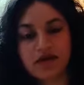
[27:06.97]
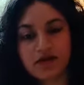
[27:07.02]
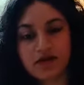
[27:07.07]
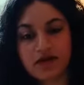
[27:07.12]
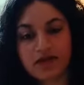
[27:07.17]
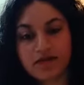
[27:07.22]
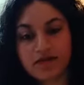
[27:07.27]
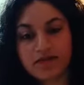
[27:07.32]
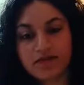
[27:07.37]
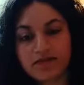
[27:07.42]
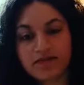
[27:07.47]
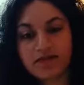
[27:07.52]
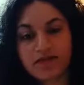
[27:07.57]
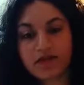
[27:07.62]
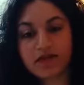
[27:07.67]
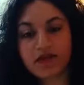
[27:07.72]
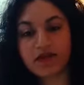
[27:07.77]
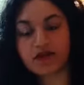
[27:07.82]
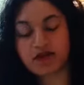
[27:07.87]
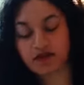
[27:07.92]
Um,
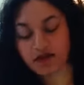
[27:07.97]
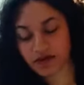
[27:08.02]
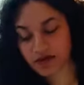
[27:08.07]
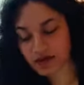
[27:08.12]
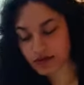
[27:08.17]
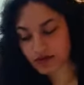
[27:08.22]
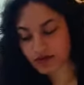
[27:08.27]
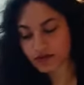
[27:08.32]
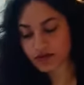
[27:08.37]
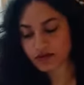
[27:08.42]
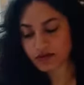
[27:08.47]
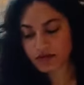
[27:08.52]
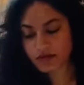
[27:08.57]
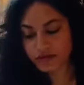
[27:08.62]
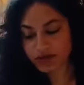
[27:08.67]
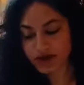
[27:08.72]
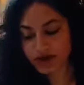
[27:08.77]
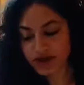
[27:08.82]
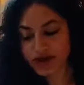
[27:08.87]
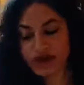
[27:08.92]

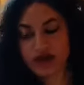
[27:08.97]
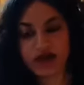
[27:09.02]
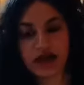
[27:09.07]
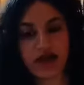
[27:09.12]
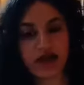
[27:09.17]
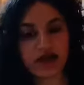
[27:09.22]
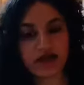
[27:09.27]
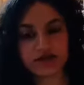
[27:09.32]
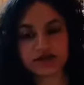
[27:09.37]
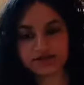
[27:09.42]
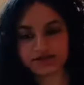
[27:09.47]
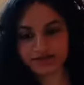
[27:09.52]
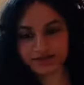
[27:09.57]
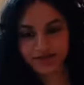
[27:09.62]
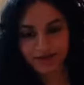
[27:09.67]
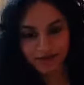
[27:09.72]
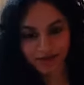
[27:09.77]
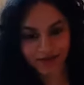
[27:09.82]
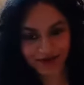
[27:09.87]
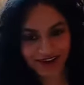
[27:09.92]
okay, I'll
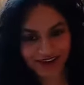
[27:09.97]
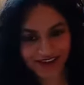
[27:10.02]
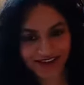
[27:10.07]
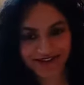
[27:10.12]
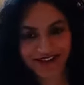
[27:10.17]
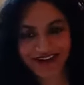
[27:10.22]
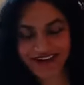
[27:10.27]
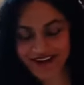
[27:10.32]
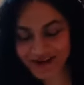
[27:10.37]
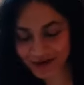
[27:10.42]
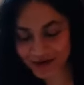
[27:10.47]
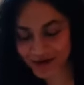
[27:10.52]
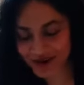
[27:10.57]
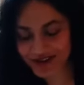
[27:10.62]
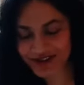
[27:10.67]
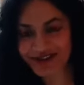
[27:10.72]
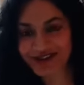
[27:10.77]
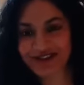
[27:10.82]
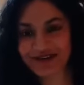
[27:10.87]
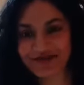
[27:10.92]
keep waiting if there are
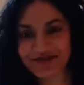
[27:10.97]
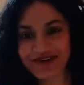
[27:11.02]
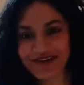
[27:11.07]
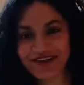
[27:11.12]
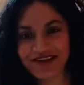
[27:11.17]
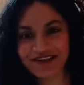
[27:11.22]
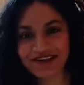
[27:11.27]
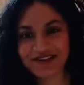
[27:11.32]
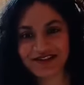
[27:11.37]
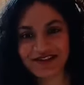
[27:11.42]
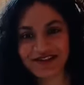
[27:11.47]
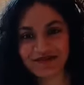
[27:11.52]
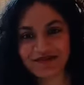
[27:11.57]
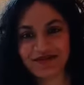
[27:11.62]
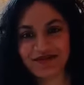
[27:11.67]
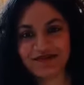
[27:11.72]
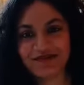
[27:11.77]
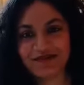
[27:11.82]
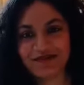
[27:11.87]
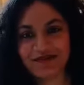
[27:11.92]
questions, but at the same
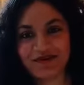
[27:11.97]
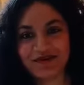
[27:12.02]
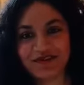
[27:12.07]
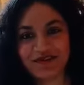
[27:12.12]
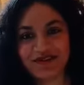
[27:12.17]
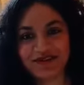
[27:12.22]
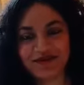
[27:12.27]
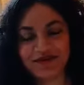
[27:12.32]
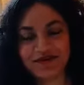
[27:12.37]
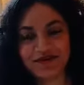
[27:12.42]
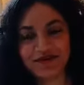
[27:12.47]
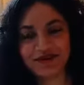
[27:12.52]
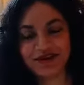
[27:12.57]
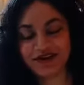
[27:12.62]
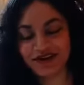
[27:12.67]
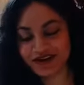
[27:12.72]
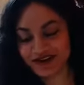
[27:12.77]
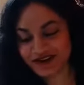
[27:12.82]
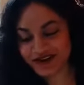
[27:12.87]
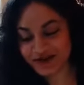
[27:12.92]
time, I'll also
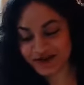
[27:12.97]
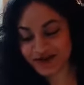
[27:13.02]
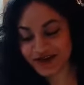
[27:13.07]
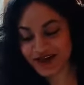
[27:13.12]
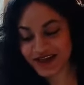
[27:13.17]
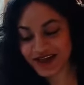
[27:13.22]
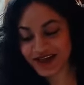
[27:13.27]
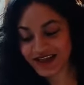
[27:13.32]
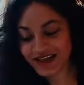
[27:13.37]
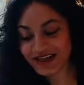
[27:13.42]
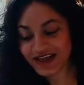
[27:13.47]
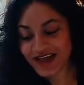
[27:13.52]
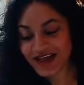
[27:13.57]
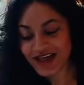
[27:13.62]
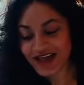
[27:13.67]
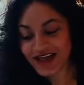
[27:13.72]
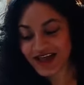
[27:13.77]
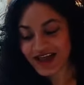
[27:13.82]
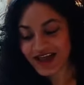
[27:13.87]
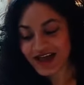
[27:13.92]
uh, go ahead.
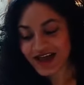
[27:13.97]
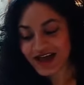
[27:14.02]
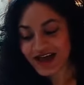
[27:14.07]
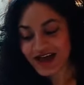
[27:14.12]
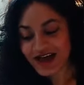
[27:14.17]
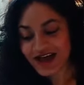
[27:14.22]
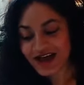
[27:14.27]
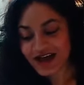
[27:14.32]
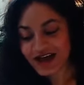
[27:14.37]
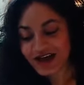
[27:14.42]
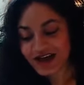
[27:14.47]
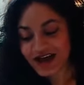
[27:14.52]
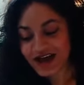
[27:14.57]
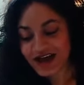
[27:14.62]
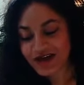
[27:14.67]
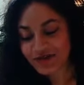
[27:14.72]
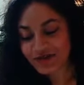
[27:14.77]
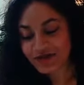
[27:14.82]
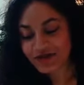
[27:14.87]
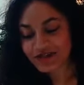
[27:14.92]

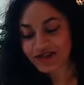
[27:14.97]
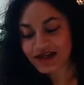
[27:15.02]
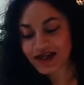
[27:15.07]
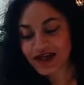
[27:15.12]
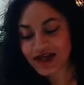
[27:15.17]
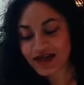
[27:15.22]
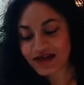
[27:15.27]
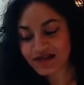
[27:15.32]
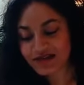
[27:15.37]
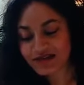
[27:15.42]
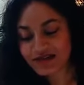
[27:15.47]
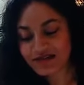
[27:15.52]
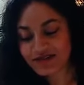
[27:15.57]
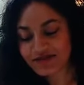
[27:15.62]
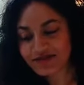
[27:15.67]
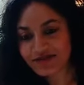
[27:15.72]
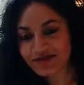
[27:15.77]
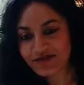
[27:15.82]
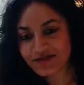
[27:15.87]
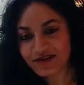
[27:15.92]
I was asked
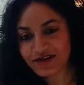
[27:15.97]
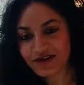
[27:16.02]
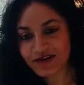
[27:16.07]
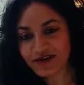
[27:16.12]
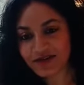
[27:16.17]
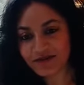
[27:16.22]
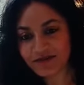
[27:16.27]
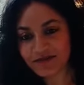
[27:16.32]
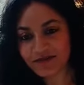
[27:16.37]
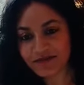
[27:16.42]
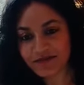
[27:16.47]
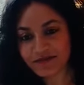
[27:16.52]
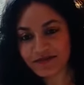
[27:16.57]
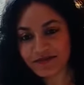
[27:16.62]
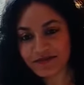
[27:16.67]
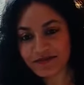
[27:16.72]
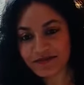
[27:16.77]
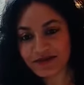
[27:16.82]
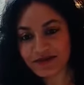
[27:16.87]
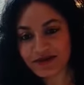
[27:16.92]
if, um,
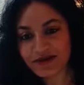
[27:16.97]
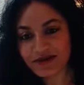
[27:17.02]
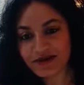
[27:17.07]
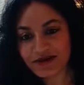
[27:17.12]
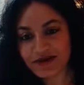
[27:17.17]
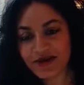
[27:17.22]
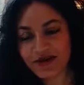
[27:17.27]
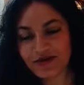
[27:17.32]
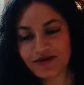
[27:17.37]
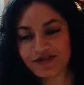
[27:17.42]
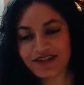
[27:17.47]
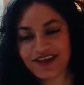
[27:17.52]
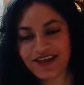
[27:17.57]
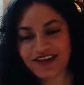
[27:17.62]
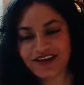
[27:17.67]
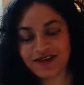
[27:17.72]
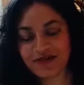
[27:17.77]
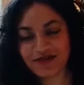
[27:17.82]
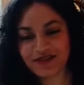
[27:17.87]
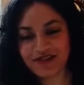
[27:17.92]
oh,
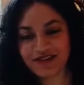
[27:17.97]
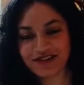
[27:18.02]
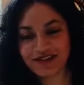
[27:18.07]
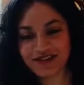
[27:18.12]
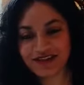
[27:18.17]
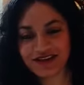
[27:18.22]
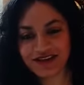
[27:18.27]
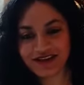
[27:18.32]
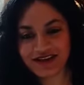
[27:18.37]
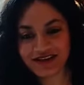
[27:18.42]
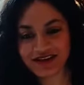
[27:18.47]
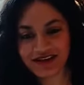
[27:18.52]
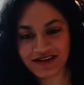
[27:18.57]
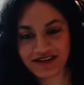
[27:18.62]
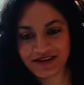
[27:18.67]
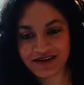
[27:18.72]
thank you, Selena.